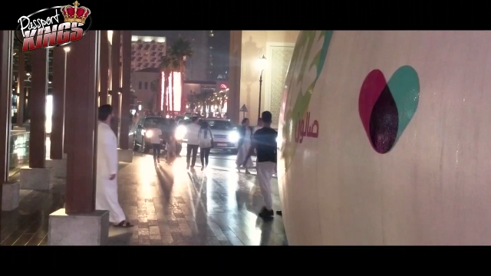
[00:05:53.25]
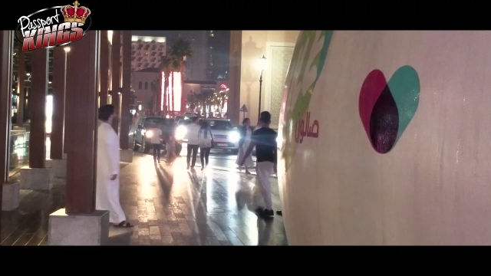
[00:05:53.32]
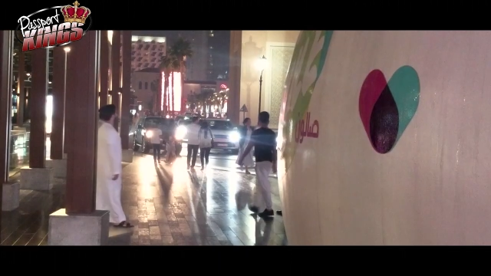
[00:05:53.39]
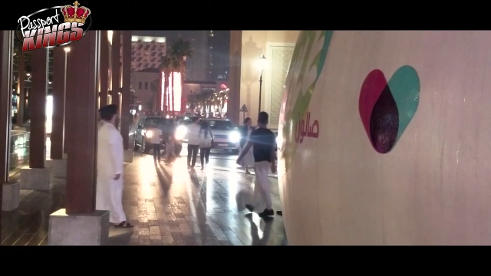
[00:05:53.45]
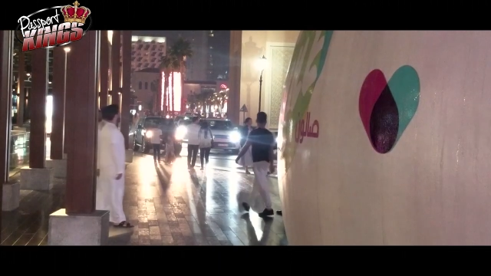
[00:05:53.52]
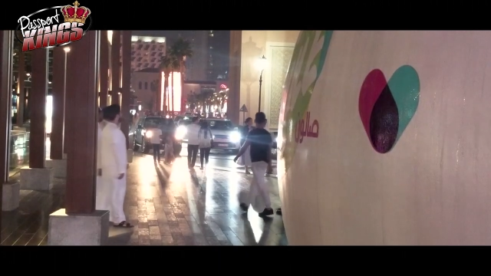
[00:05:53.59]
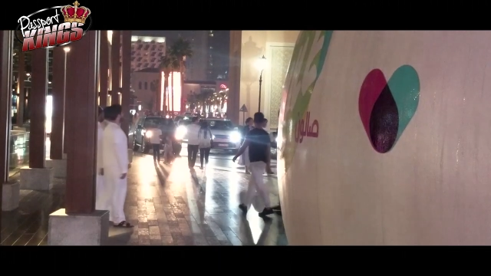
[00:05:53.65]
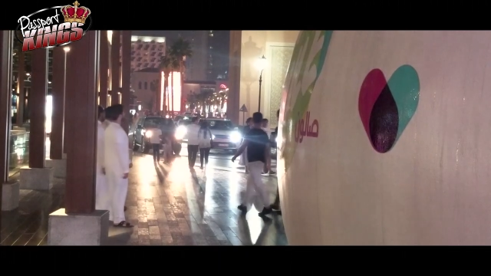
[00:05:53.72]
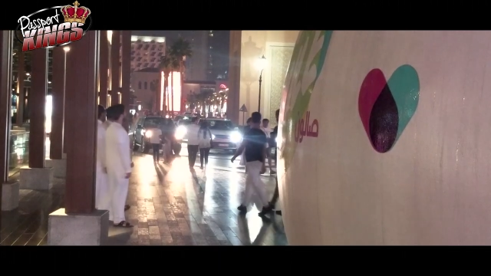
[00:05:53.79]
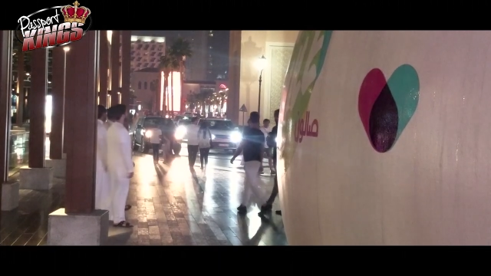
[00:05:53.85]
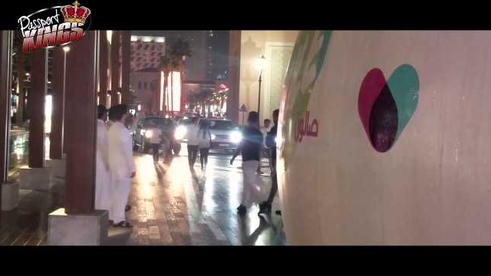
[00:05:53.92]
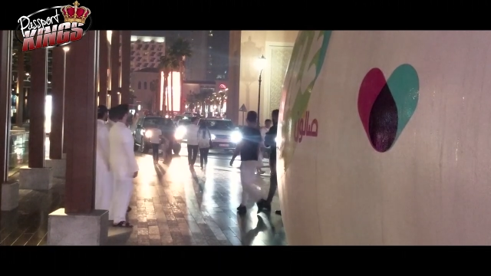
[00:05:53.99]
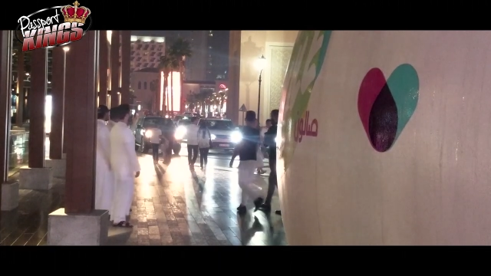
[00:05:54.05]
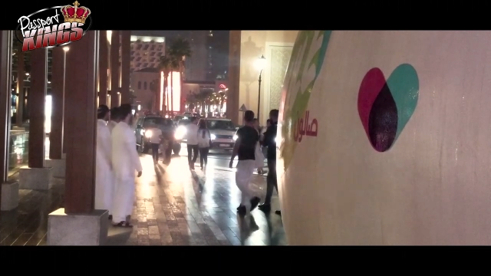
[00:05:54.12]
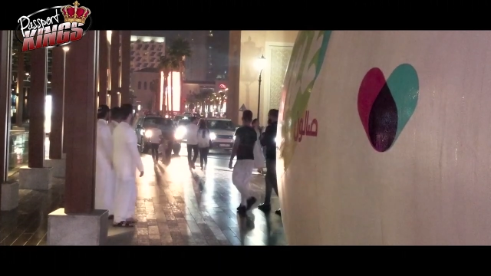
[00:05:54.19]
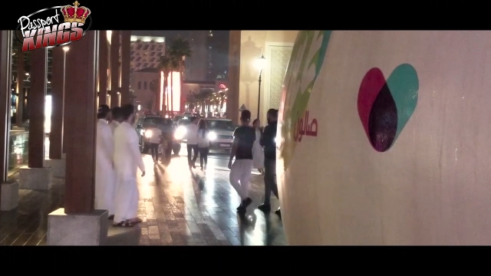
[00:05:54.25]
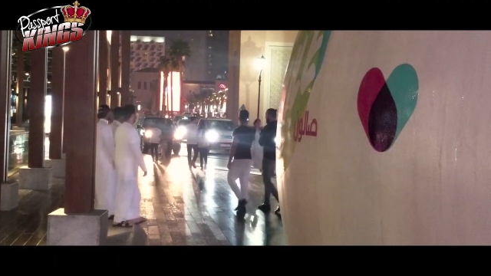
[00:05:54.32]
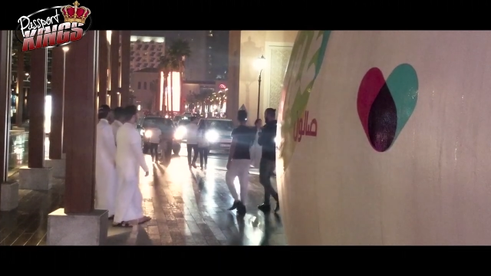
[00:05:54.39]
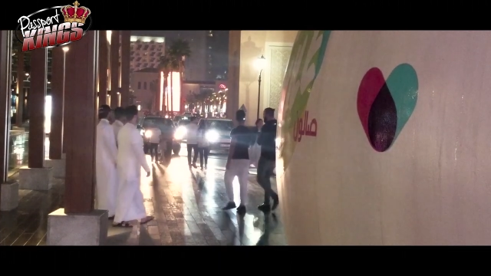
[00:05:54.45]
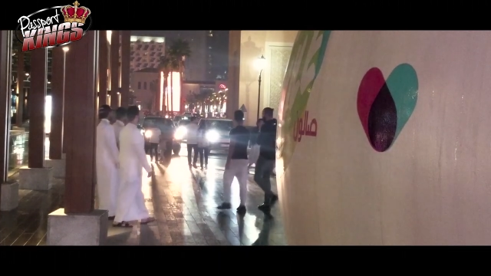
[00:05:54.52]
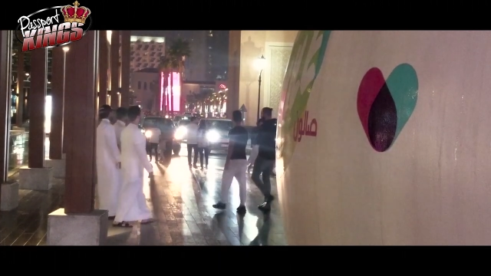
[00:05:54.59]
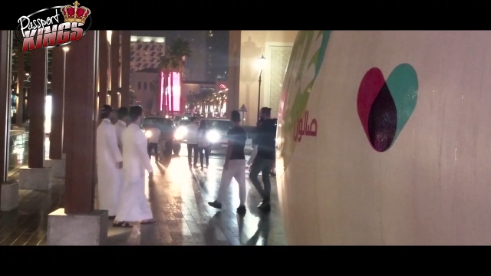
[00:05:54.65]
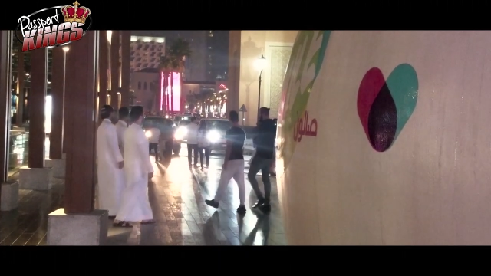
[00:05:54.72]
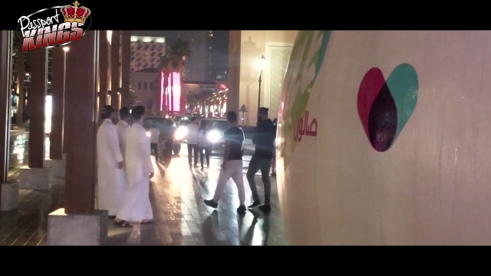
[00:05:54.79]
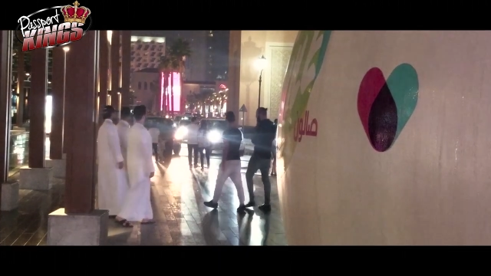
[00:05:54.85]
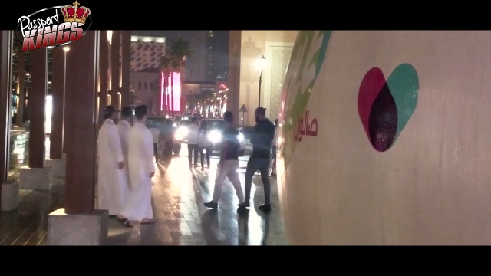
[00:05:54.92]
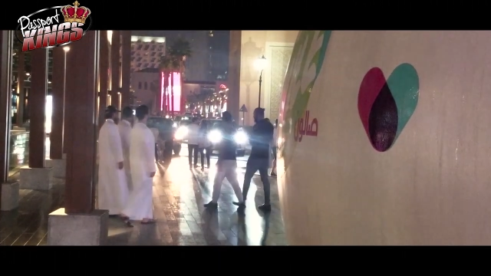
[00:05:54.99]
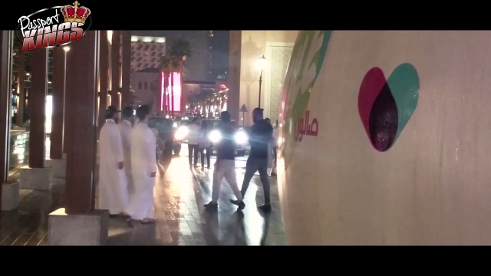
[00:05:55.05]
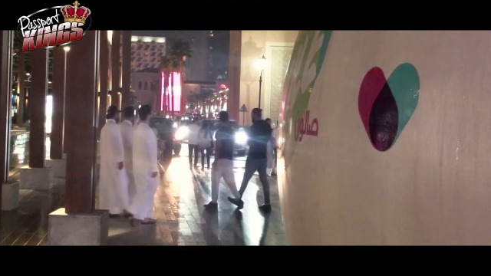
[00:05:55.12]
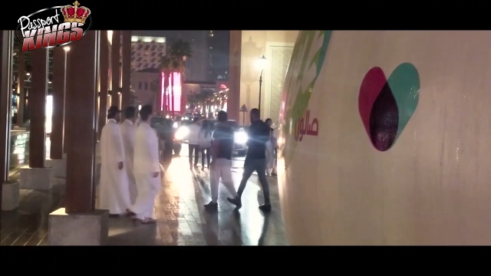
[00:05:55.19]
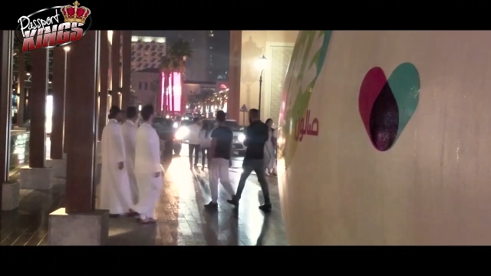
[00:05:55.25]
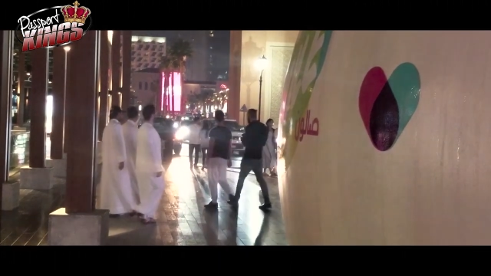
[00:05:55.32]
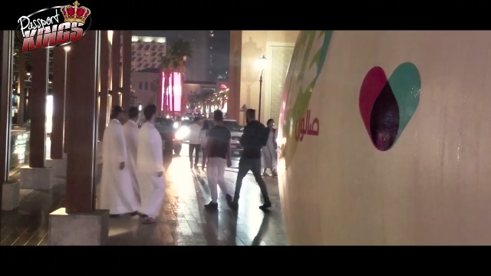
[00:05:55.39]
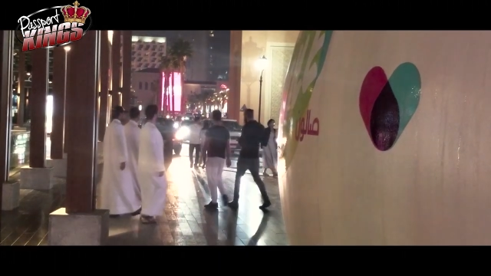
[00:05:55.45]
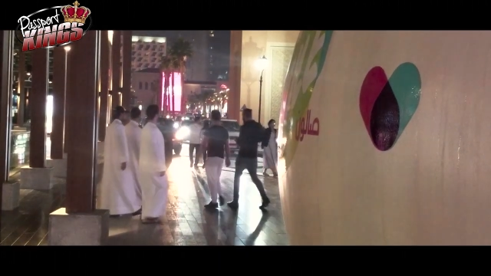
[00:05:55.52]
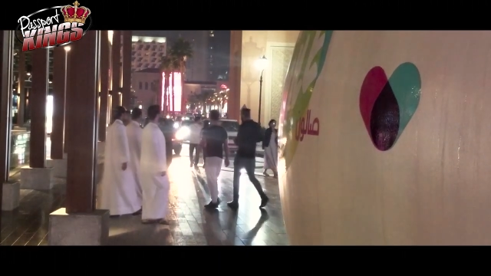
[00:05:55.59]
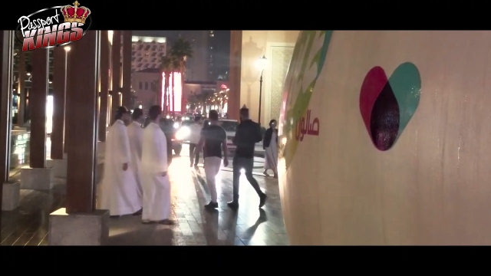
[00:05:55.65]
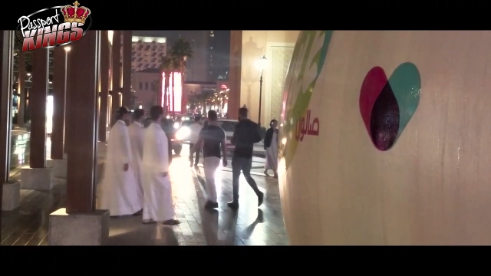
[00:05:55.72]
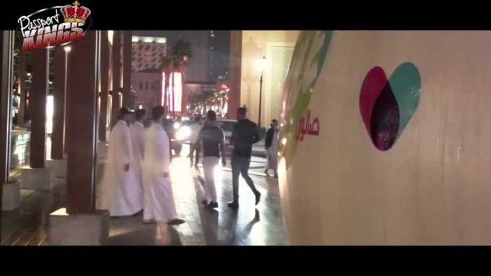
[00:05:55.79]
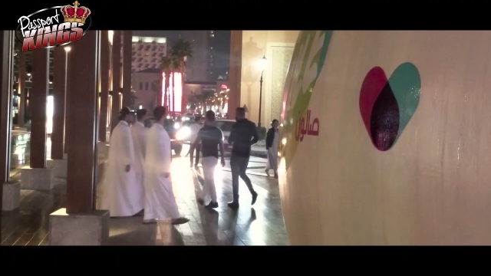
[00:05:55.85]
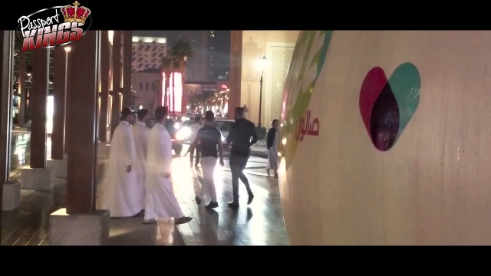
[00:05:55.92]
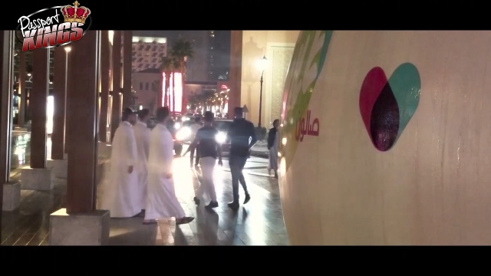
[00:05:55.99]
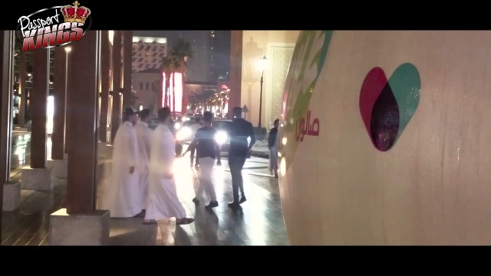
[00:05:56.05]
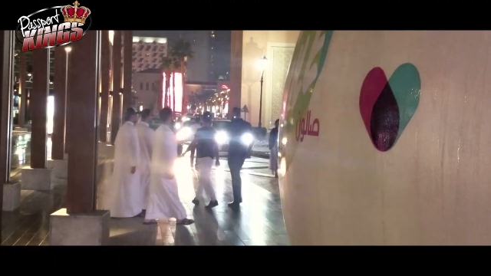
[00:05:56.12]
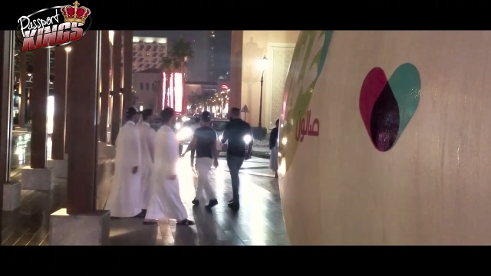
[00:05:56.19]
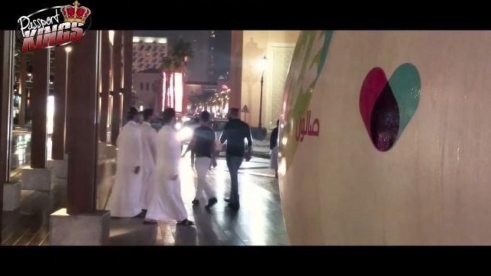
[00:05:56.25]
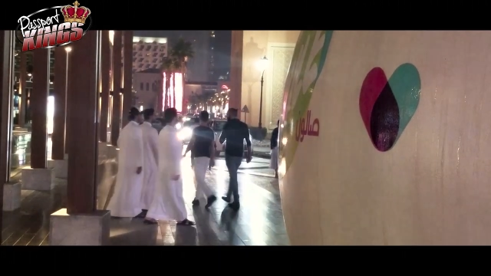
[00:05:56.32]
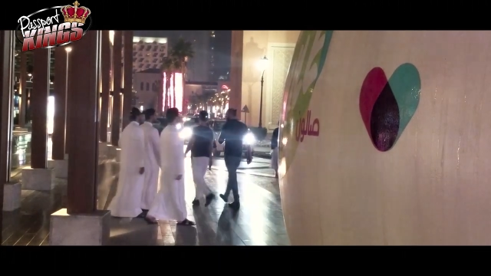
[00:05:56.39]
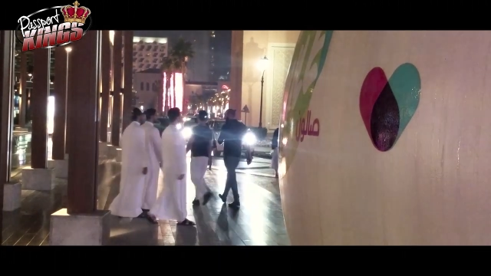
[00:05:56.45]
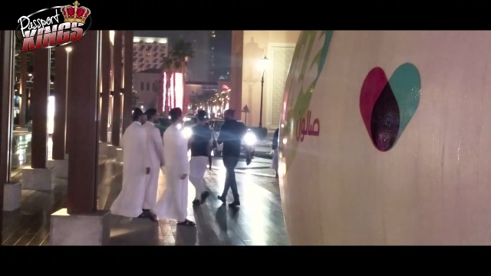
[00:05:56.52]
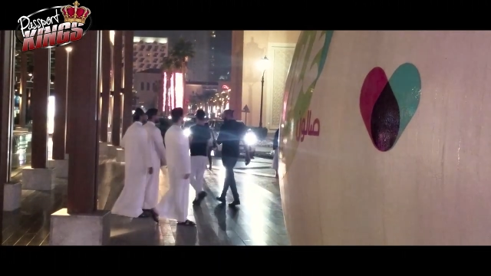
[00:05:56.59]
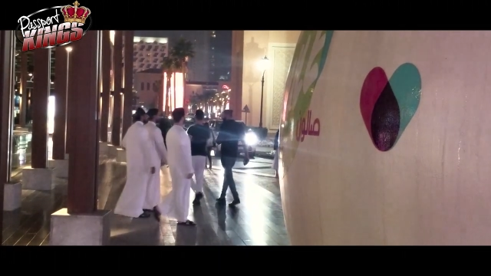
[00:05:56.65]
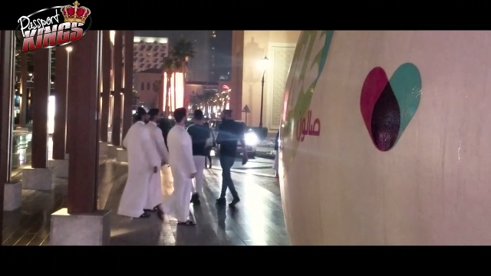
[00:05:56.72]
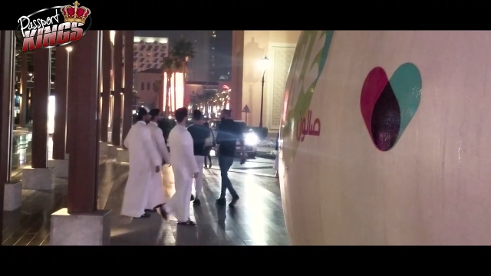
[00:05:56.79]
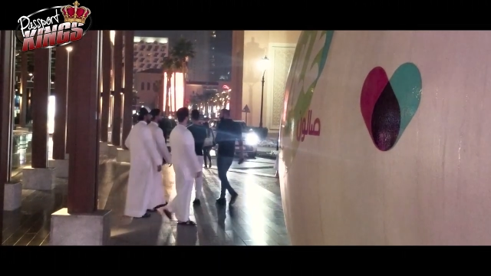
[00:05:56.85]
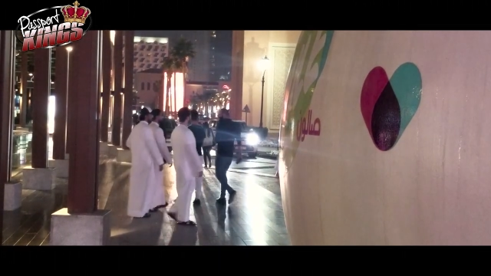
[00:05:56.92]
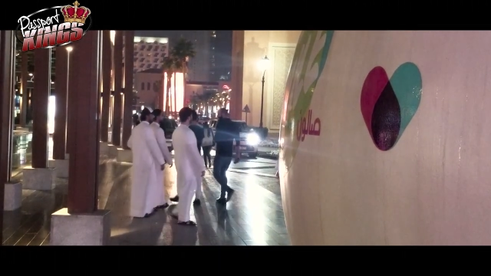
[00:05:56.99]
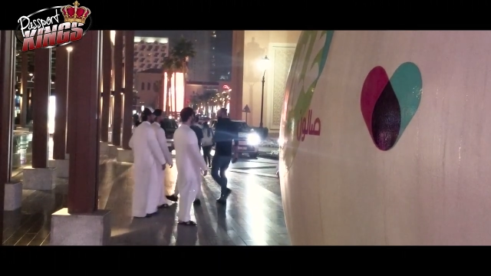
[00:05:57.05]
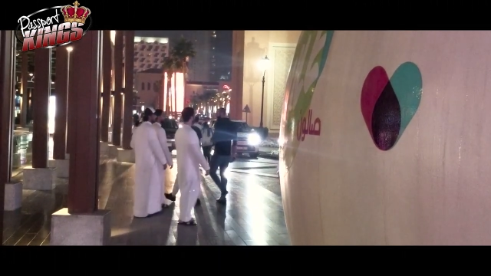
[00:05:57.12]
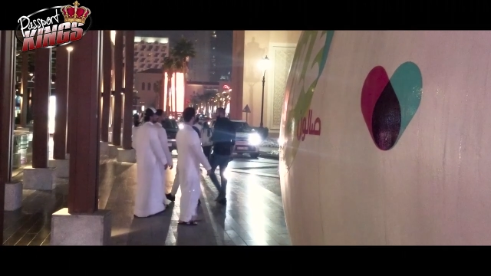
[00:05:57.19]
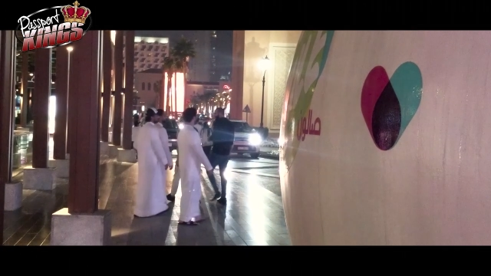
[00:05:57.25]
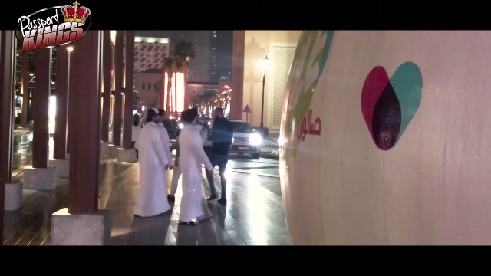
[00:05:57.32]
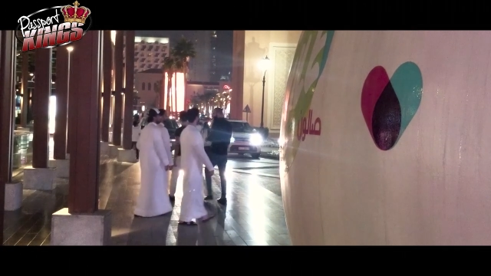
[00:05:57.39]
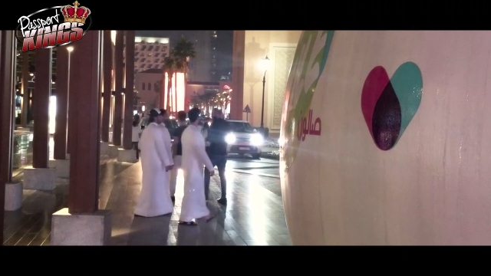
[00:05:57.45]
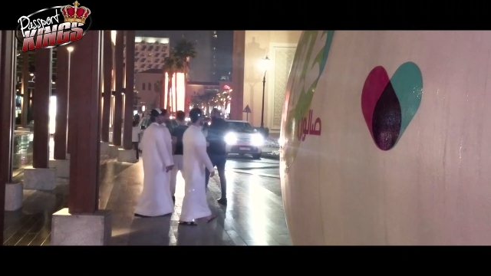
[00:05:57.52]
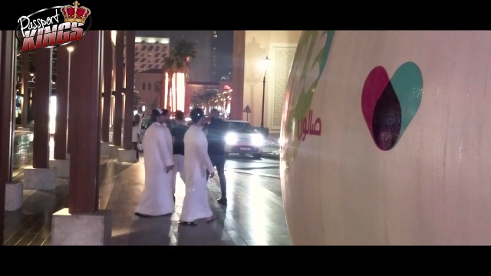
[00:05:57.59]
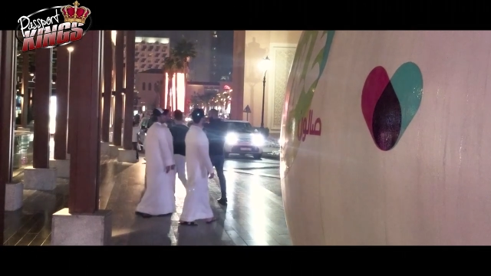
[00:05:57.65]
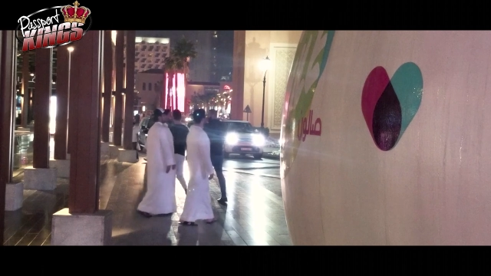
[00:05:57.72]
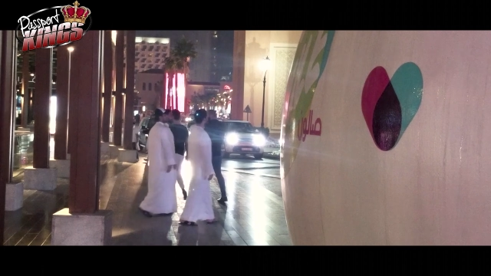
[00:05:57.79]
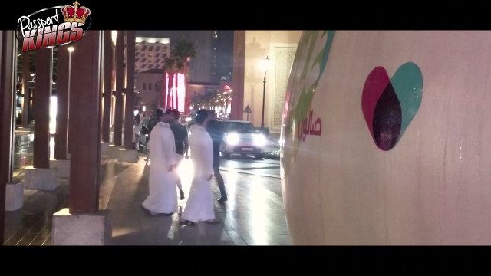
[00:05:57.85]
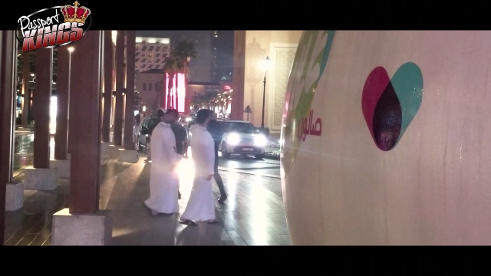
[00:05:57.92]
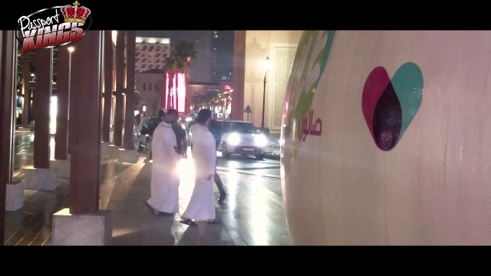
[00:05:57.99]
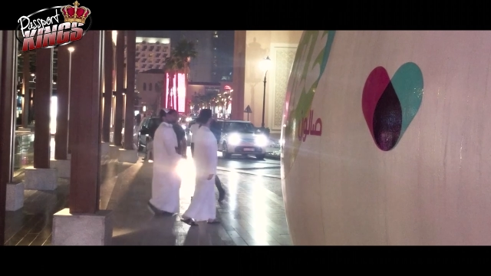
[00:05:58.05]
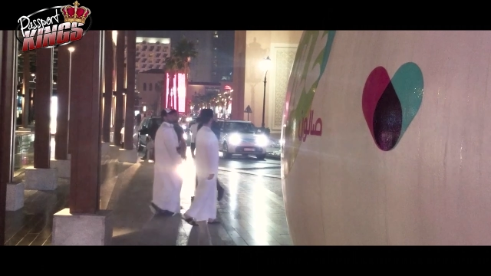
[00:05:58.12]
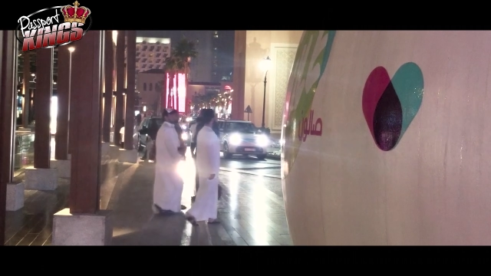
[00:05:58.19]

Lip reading: No face is visible, so there are no lips to read.